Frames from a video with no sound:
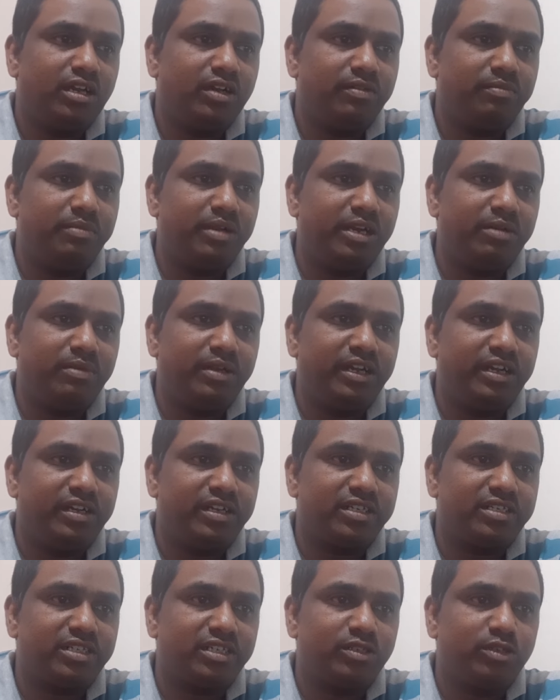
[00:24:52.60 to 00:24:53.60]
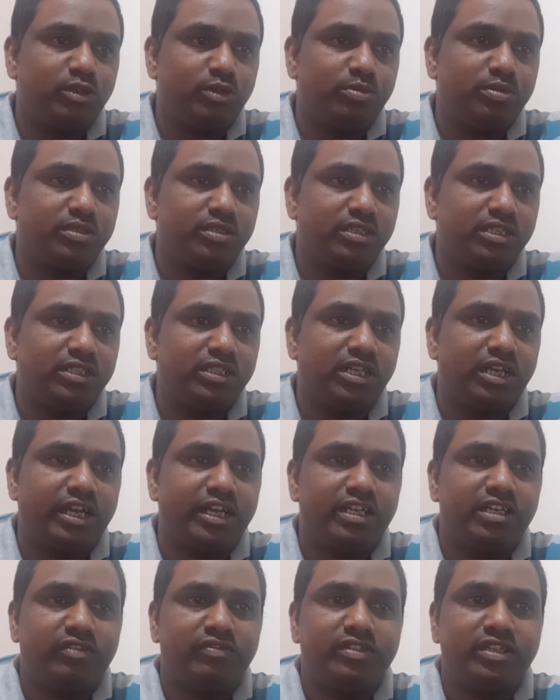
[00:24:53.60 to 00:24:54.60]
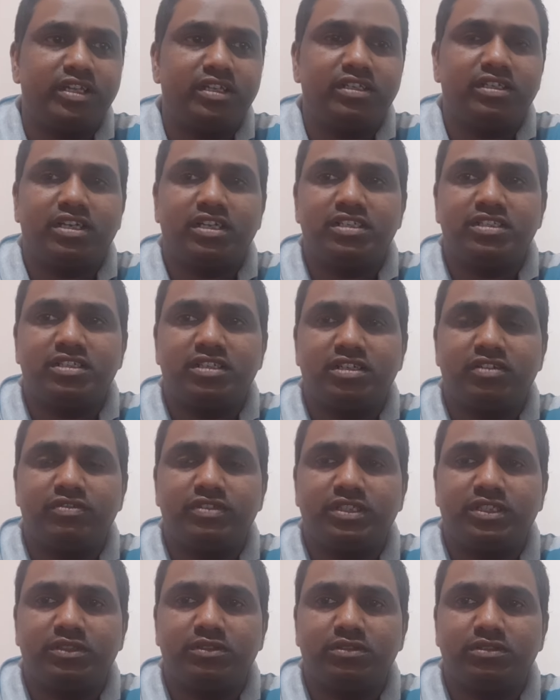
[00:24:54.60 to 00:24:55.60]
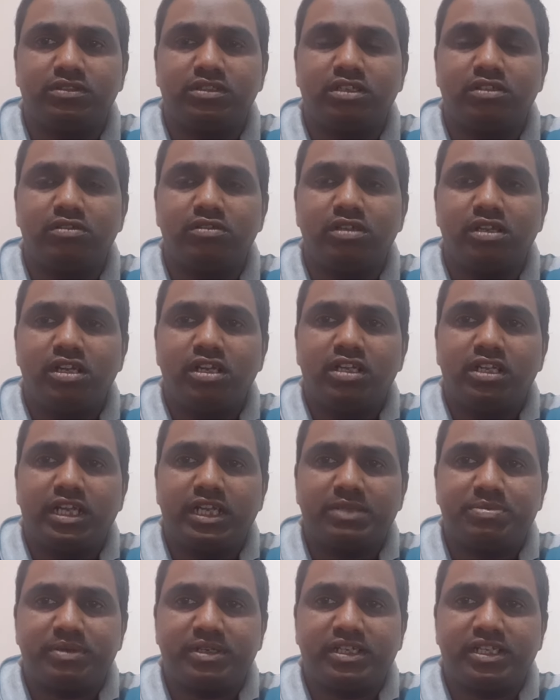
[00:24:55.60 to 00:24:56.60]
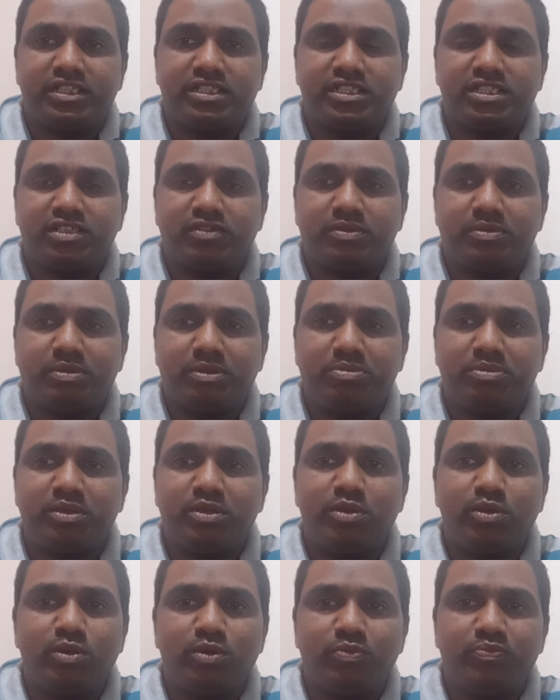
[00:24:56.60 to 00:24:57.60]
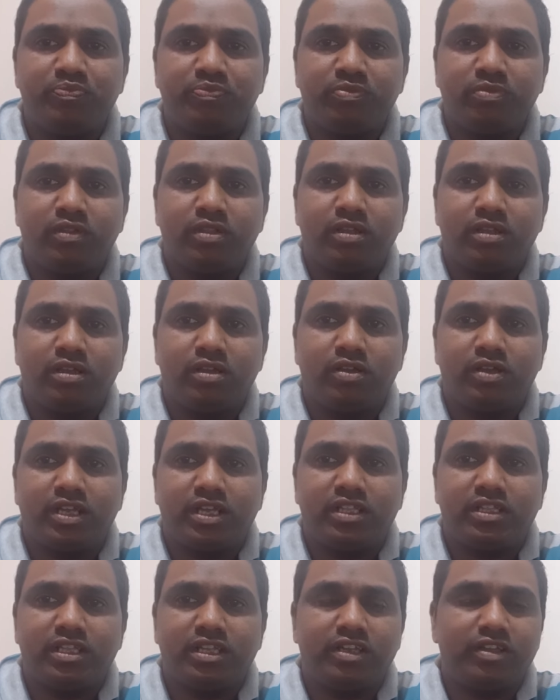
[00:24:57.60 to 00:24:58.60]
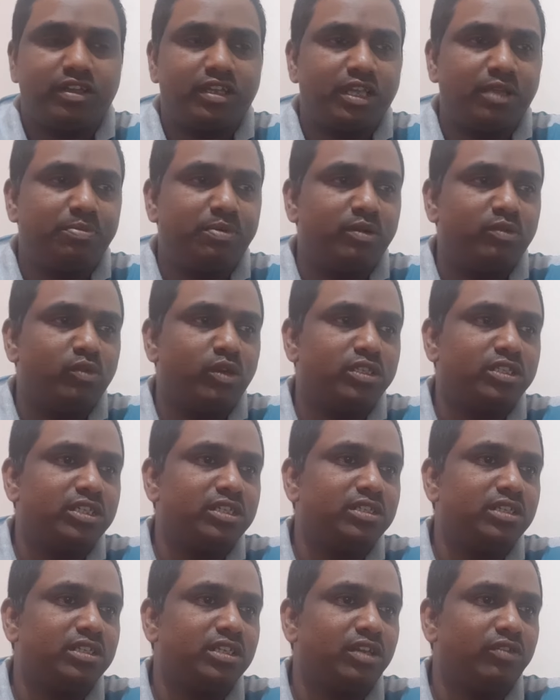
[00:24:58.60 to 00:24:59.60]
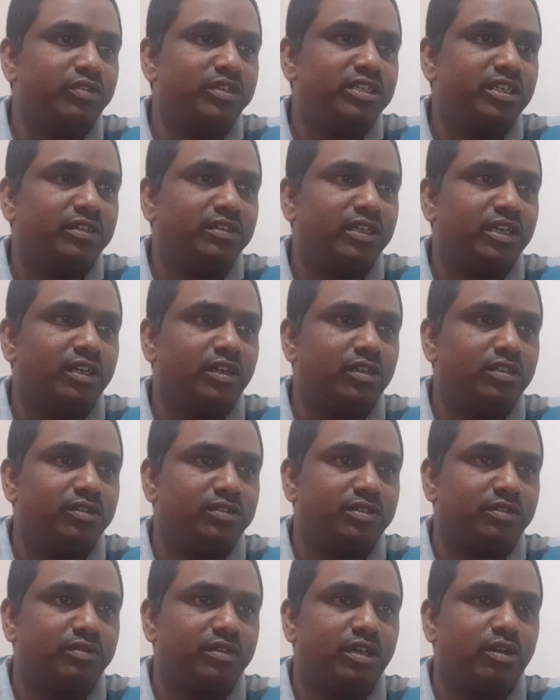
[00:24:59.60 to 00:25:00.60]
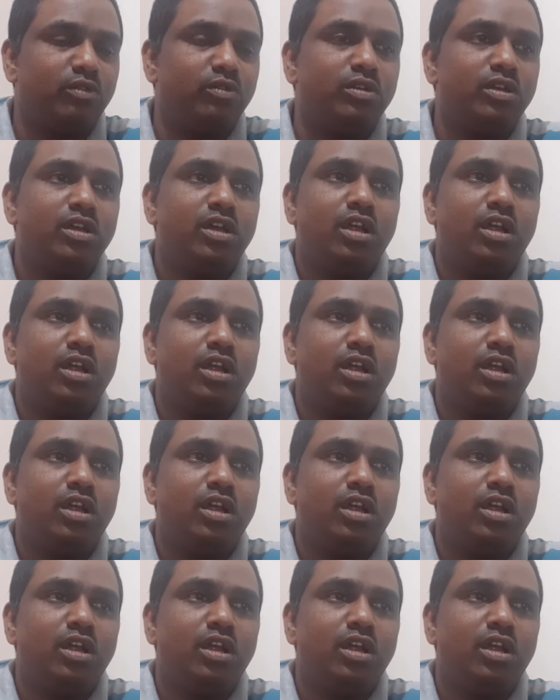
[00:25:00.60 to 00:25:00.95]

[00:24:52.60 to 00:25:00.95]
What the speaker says: made by interested groups in the light of their concern of issues. Now expectations of the people grow. Okay, they keep on watching the television and all this. Now